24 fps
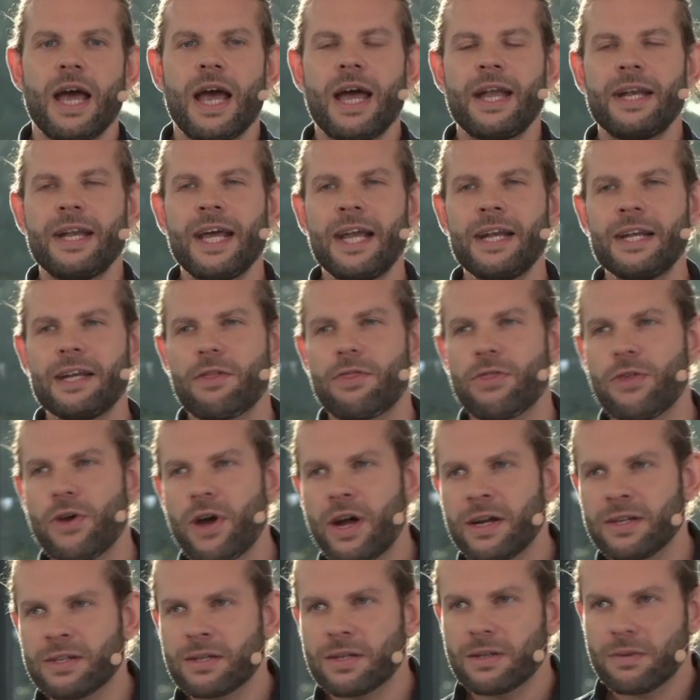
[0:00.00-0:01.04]
And then the
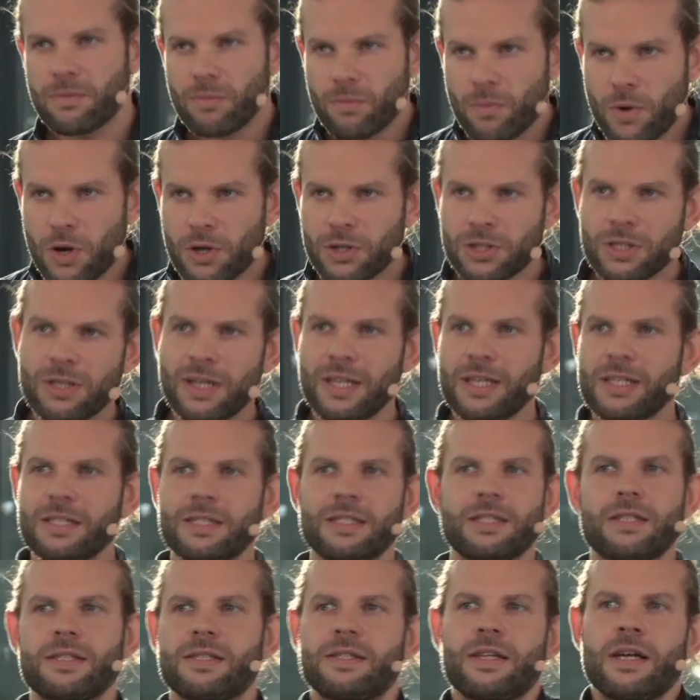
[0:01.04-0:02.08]
third version
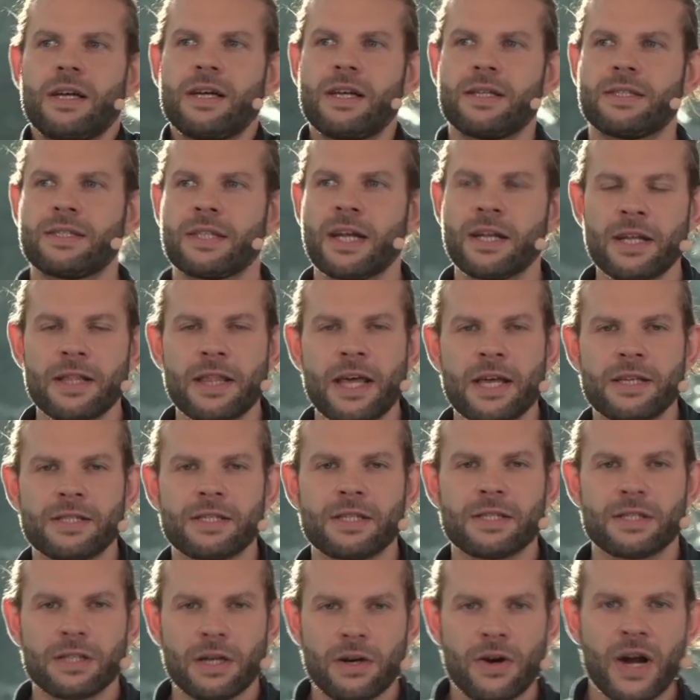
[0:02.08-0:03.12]
is the standard
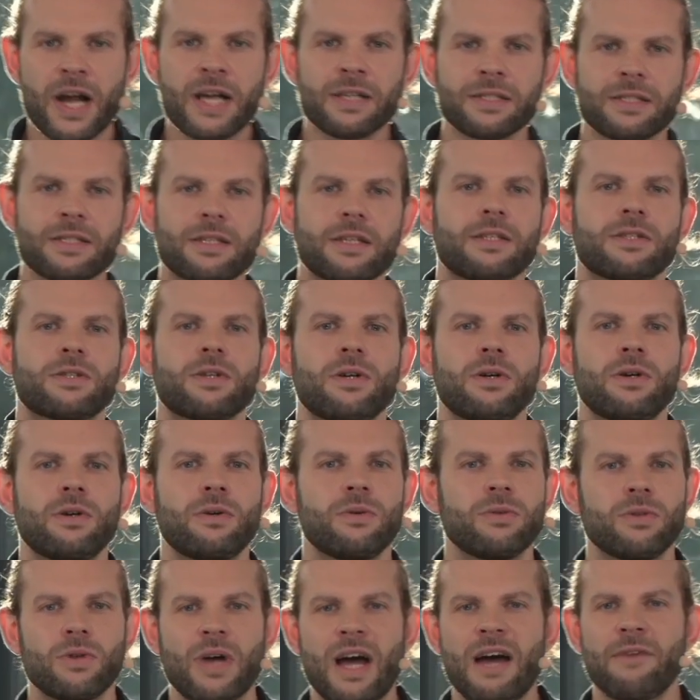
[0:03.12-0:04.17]
SSRS.
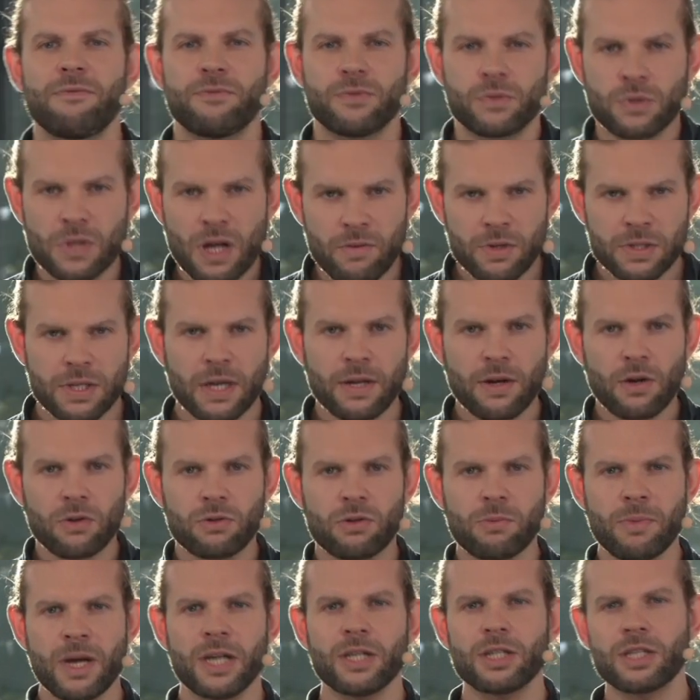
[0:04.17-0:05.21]
So you have server-side
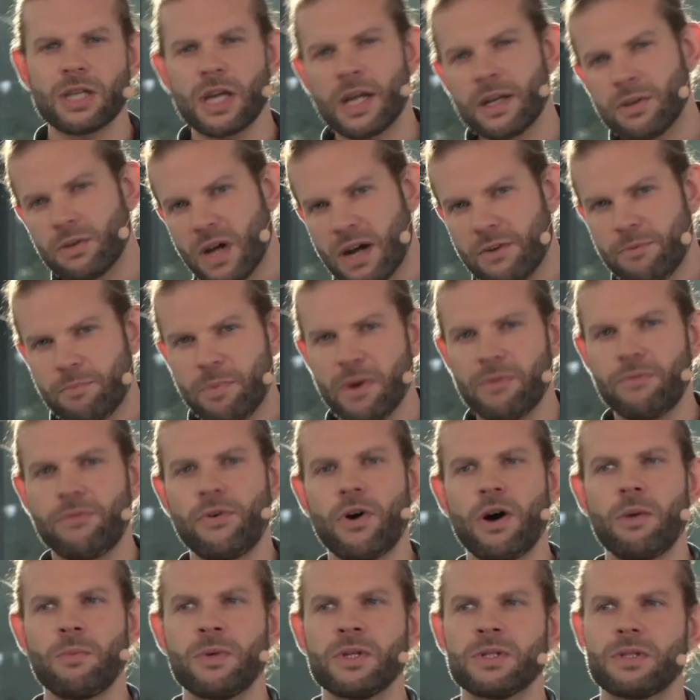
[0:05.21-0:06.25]
automation, you have
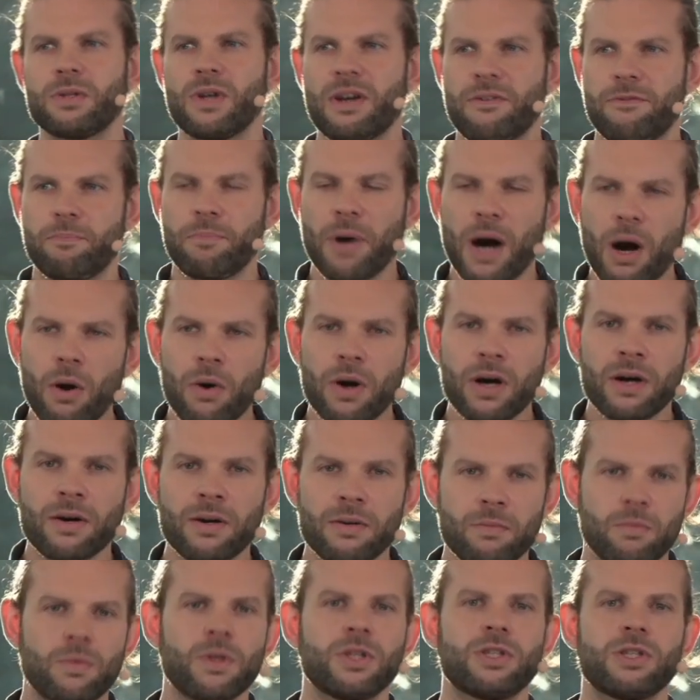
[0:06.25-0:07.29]
performance, you have
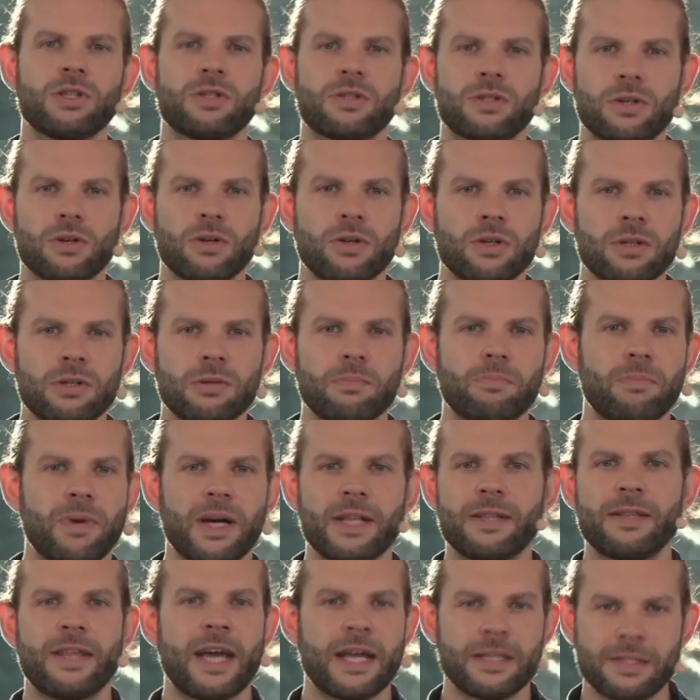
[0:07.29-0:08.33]
power, which is good,
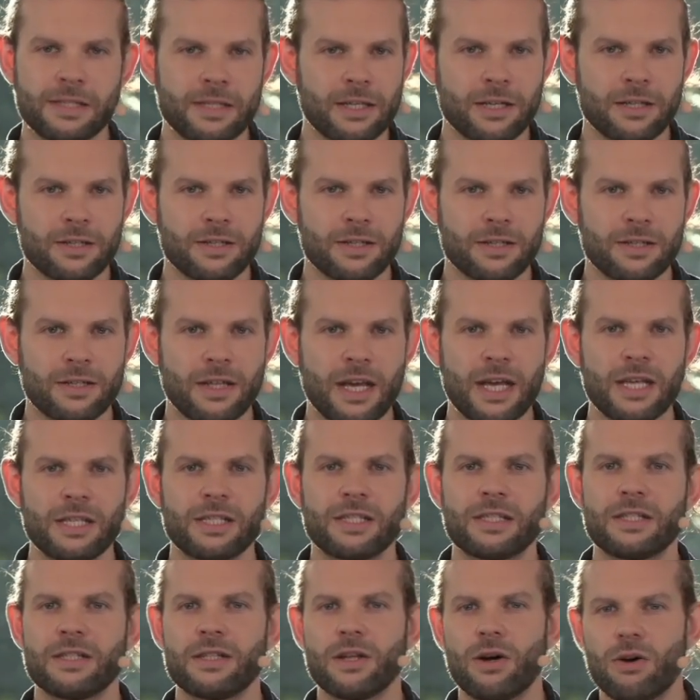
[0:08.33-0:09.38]
but that's it. There
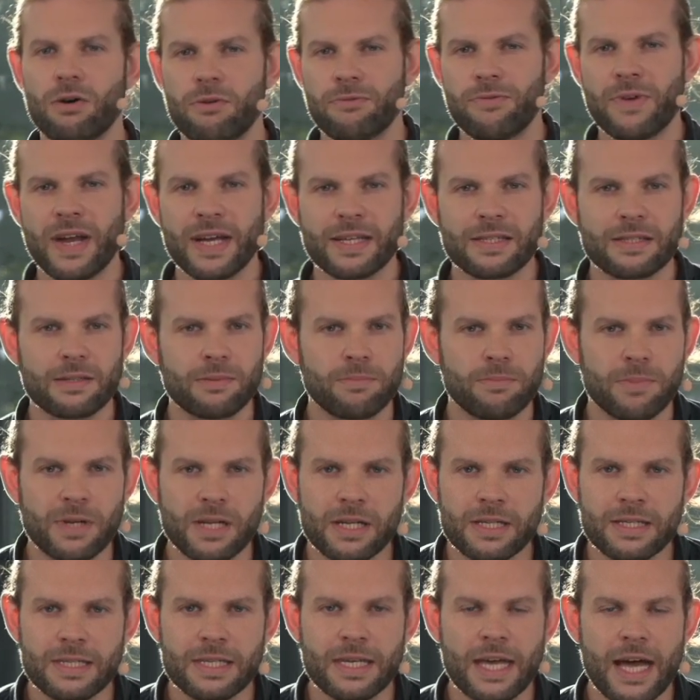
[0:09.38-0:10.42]
is no
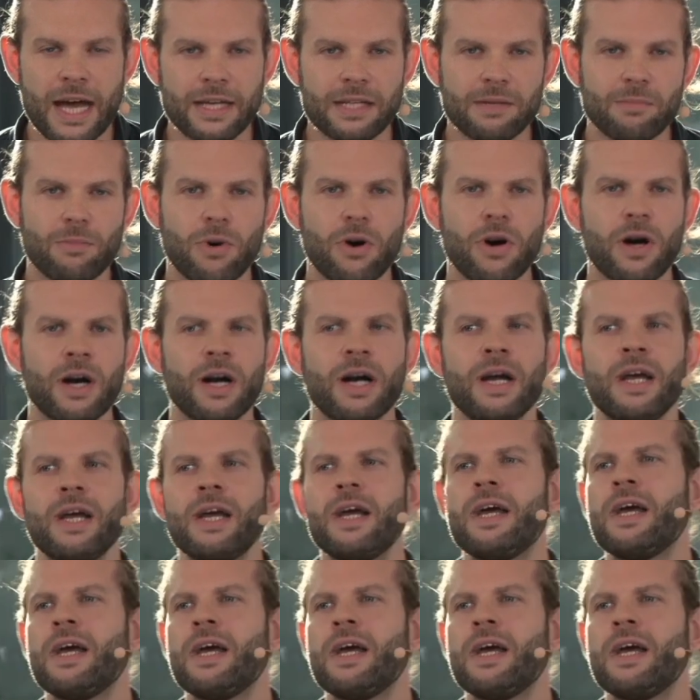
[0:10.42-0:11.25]
flexibility anymore.